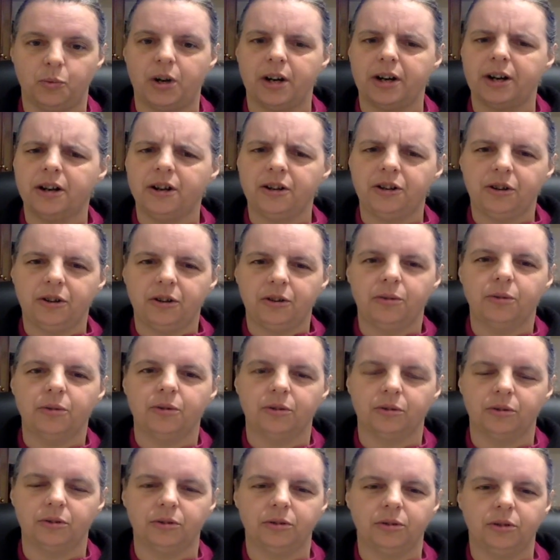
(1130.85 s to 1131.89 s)
what are
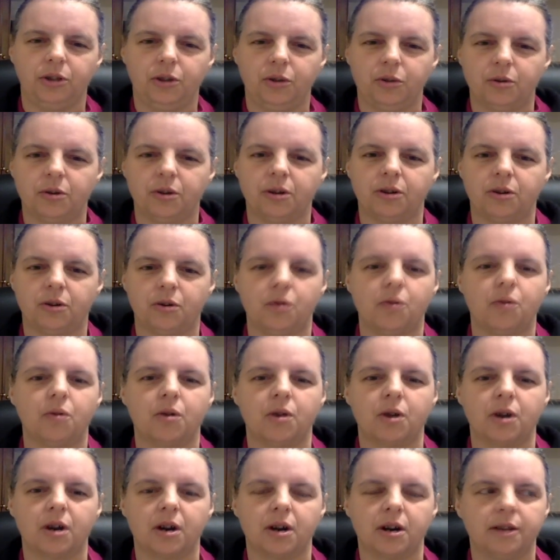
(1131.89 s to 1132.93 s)
your
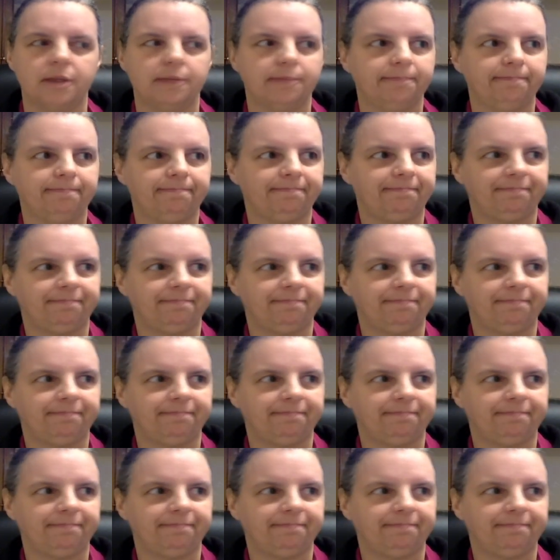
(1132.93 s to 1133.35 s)
core